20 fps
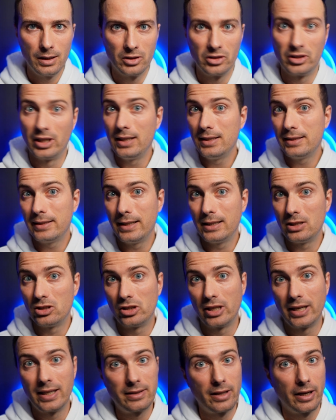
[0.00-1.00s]
They say
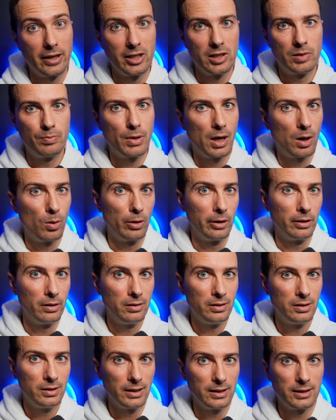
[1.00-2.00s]
data is power.
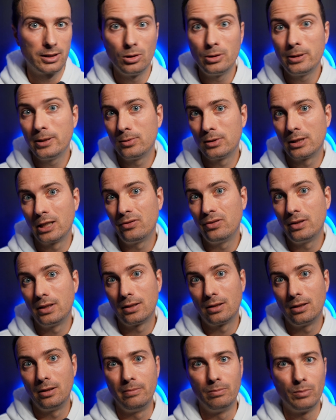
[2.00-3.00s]
It's also
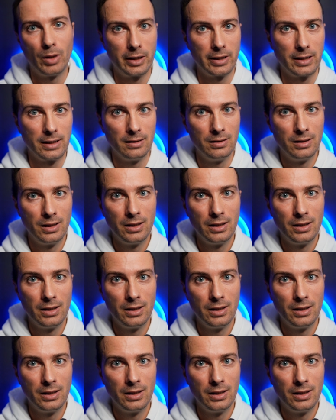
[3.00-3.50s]
definitely money.